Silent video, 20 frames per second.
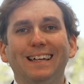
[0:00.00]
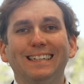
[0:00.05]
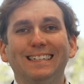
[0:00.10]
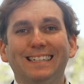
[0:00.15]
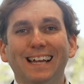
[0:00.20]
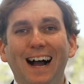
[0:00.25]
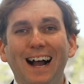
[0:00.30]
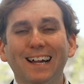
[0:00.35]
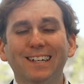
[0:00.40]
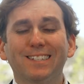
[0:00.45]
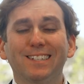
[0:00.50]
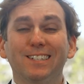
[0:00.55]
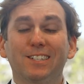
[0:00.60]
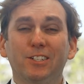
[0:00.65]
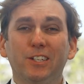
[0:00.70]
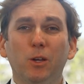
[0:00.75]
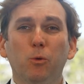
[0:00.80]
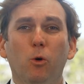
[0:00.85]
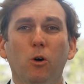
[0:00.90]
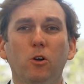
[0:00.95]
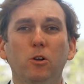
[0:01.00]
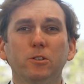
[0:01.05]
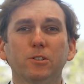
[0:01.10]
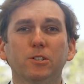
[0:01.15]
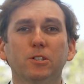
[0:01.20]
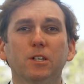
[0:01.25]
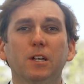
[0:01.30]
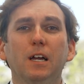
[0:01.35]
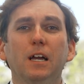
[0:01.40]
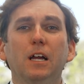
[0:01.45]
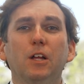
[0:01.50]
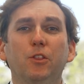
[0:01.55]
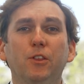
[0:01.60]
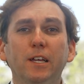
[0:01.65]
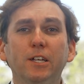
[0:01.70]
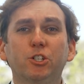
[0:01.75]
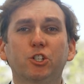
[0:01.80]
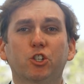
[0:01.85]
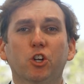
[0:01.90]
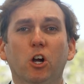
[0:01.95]
Docks and seawalls,
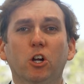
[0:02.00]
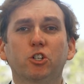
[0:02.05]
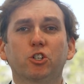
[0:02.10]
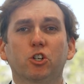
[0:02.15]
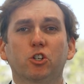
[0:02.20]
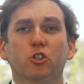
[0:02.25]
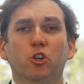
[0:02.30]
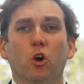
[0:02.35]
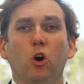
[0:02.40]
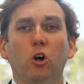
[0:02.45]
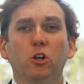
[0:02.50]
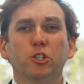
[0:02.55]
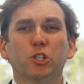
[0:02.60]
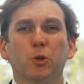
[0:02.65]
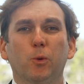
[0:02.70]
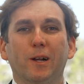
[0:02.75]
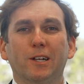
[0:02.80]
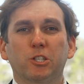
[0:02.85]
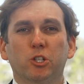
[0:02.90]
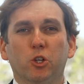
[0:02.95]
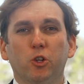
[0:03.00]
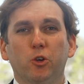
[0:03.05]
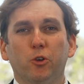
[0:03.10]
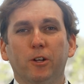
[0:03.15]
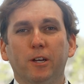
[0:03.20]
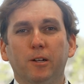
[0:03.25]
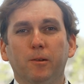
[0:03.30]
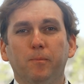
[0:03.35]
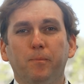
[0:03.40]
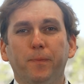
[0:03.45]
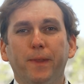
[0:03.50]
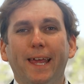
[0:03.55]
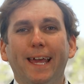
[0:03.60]
these structures are also excluded.